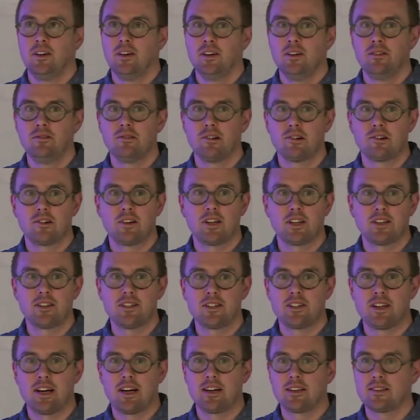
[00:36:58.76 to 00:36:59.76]
Rocket
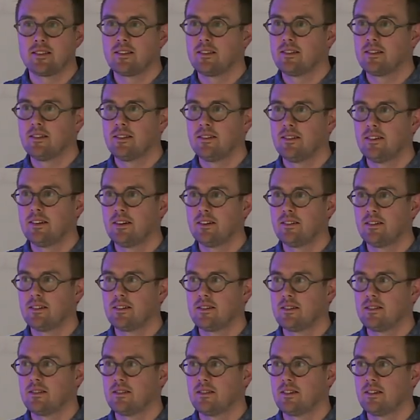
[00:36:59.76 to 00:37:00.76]
Chat, there
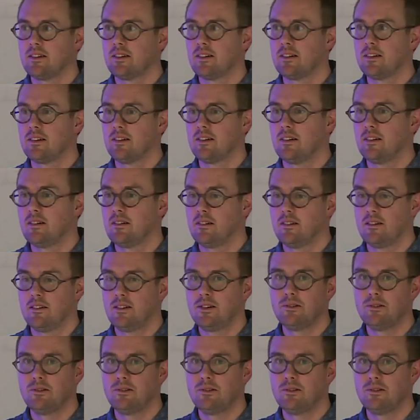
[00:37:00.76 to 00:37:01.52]
is uh,